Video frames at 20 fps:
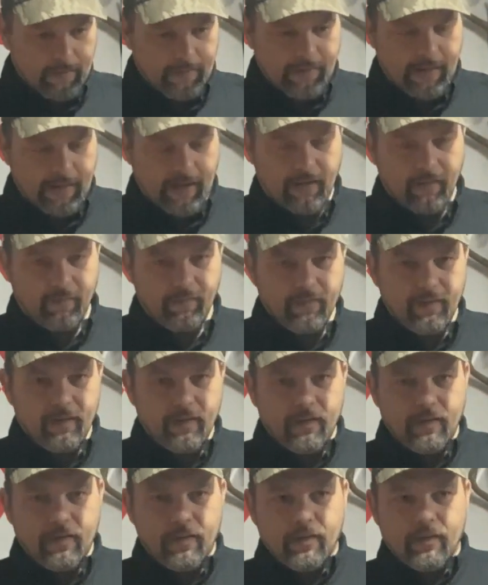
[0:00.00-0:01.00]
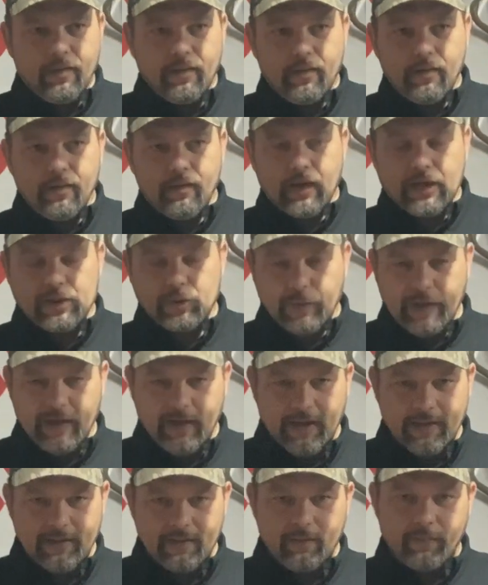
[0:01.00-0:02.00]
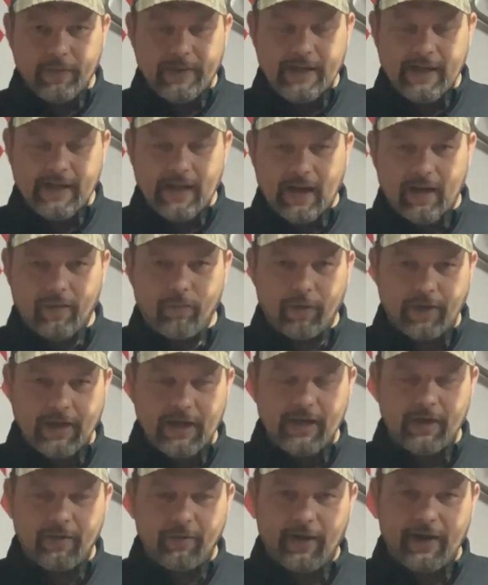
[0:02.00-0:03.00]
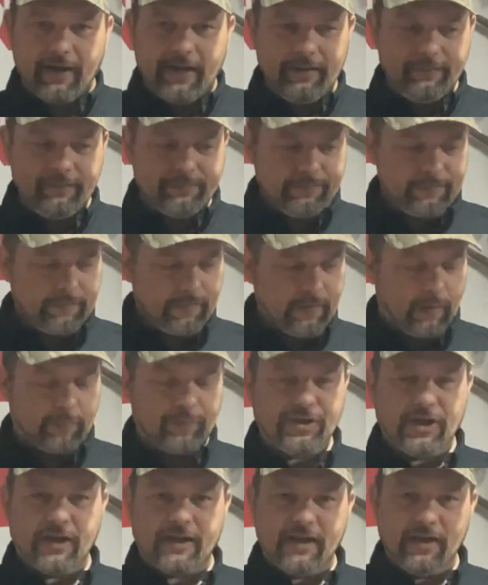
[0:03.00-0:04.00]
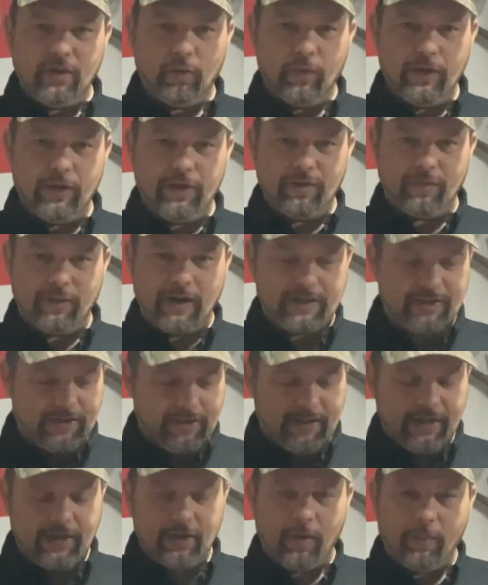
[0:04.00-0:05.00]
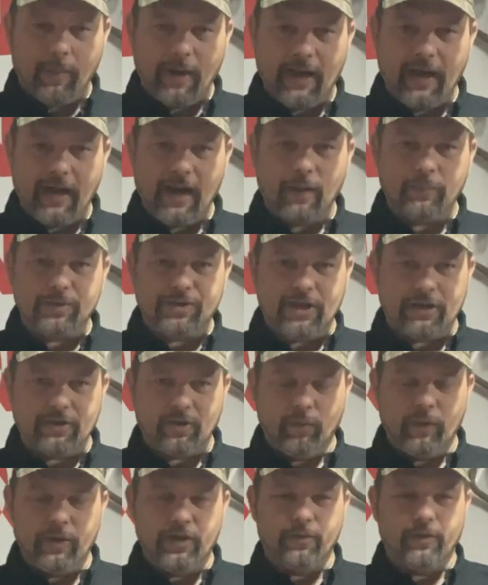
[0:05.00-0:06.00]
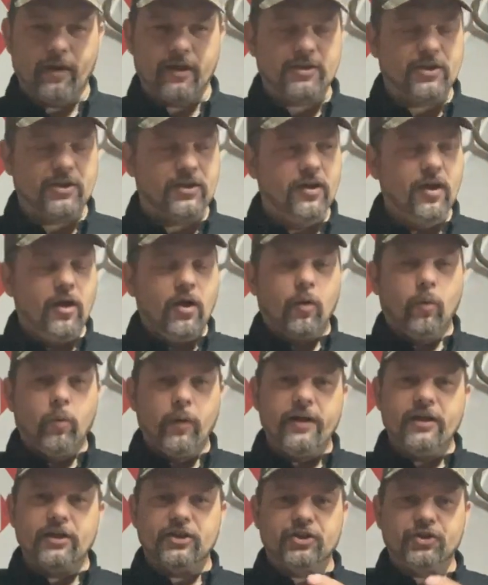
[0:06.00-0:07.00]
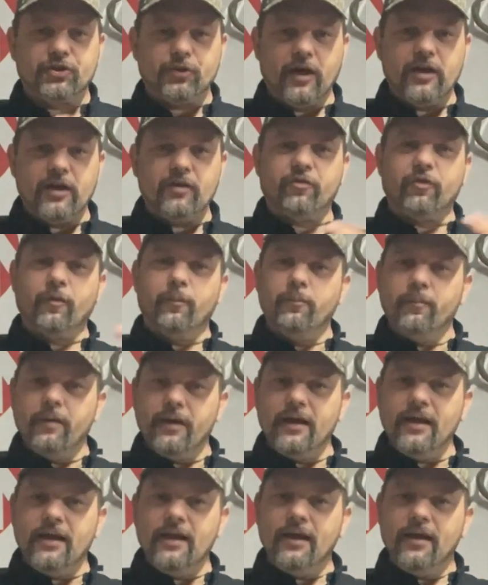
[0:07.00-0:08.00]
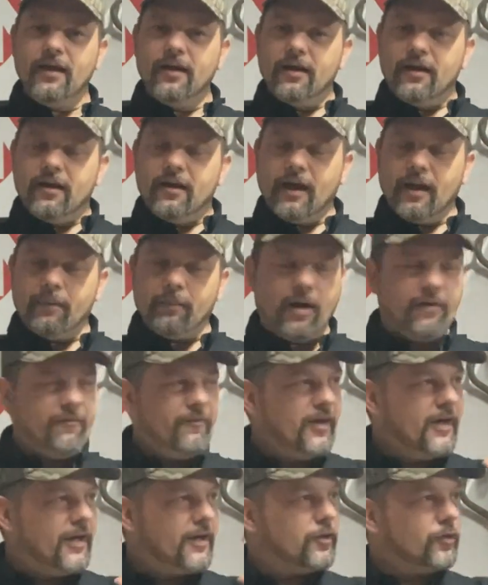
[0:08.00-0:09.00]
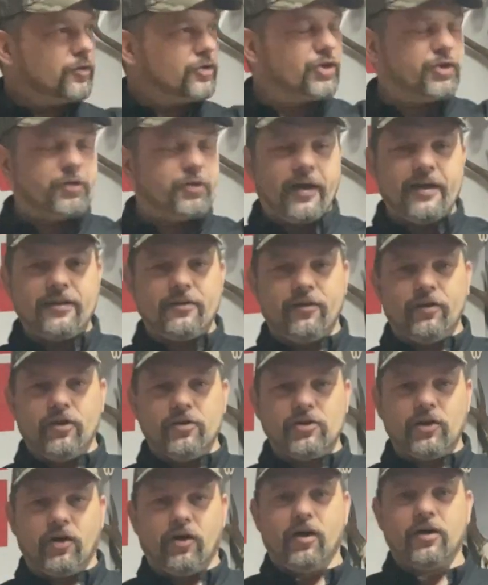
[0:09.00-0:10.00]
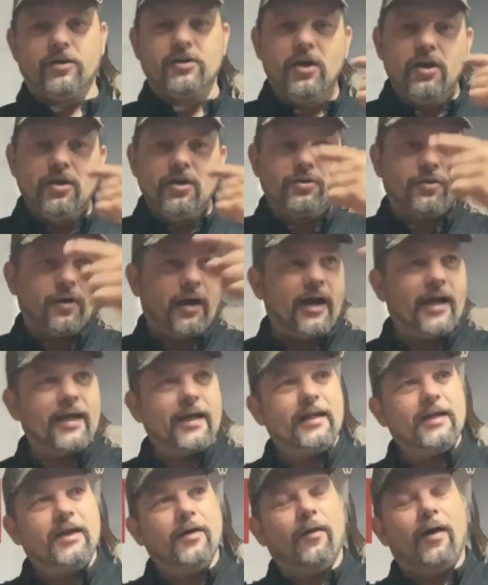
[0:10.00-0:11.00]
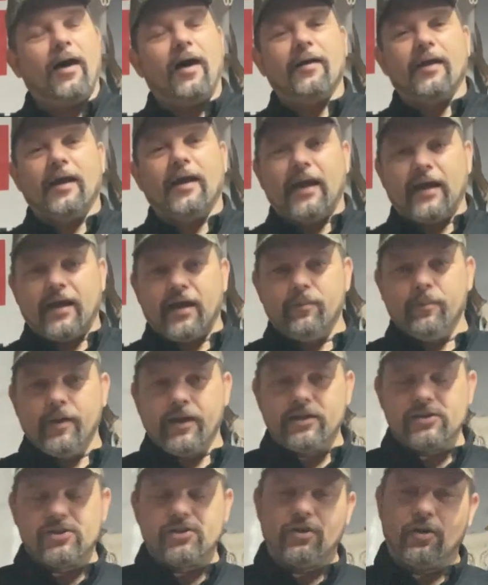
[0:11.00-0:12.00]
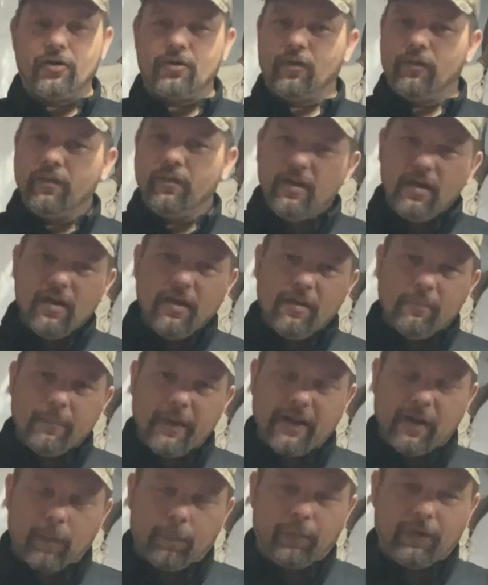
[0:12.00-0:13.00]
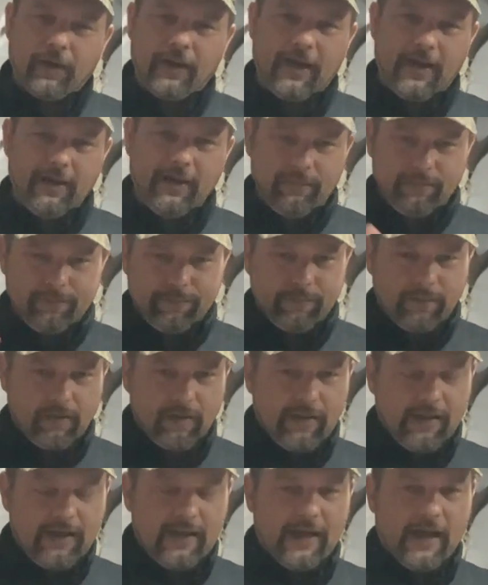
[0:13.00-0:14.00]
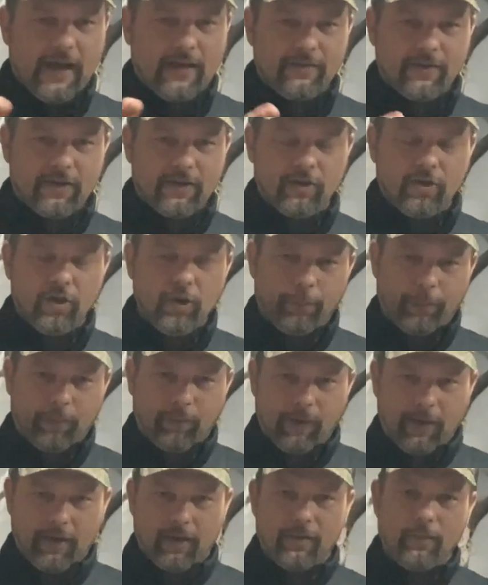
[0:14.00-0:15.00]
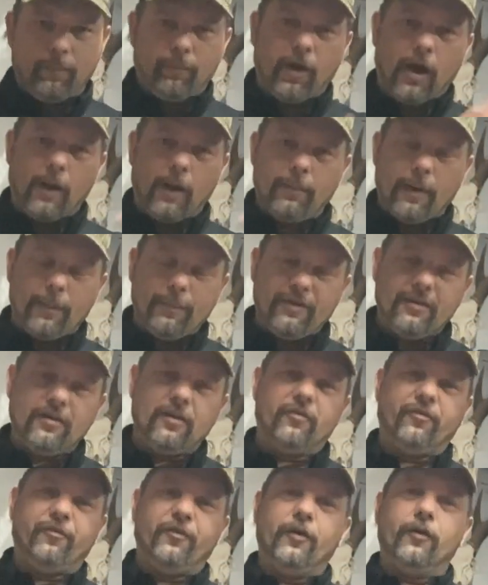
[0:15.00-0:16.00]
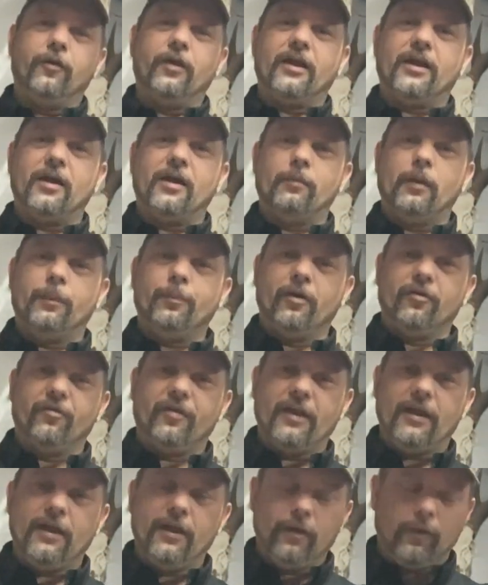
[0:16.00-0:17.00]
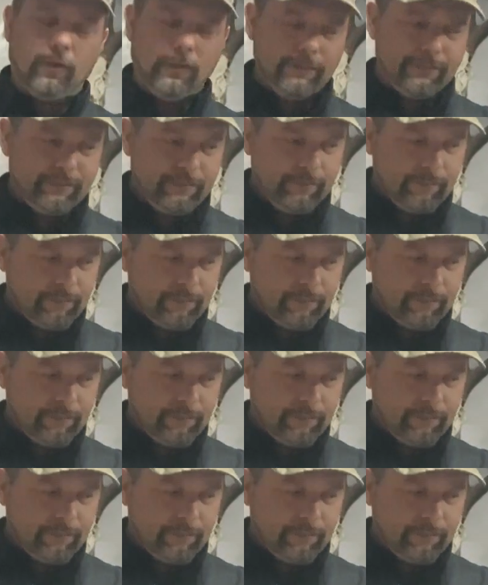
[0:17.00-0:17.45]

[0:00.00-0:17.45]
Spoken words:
Now, as we hunt, we get out, we're getting ready. I'm checking the wind direction. Get on my app, check the wind direction. Wind is straight from me and my vehicle straight to those hogs. So I got to go out and I got to make a circle, make a plan, get out there, loop around, pop up into the field, and come up over the hill.